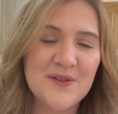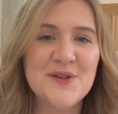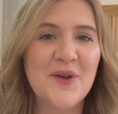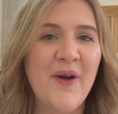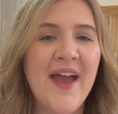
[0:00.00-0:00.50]
so
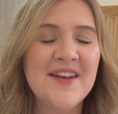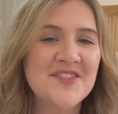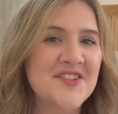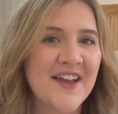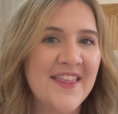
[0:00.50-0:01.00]
go ahead and
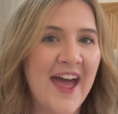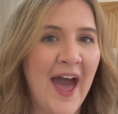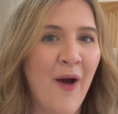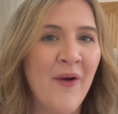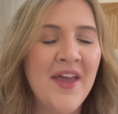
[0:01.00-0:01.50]
check that
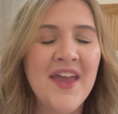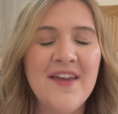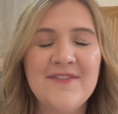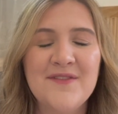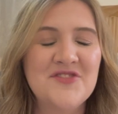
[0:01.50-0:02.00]
out
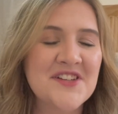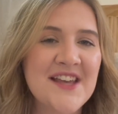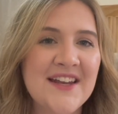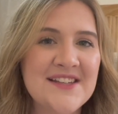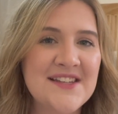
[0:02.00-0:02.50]
if you've just
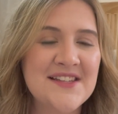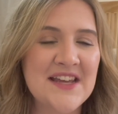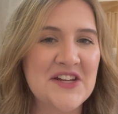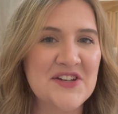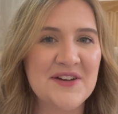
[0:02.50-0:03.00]
had a
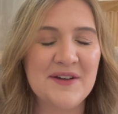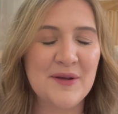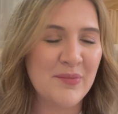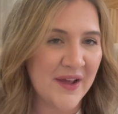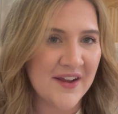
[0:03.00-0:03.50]
C-section or you're
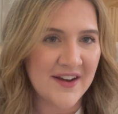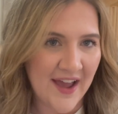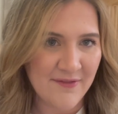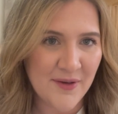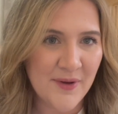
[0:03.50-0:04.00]
planning on
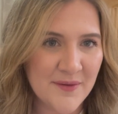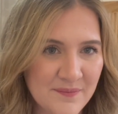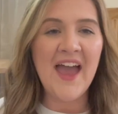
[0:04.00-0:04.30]
having one.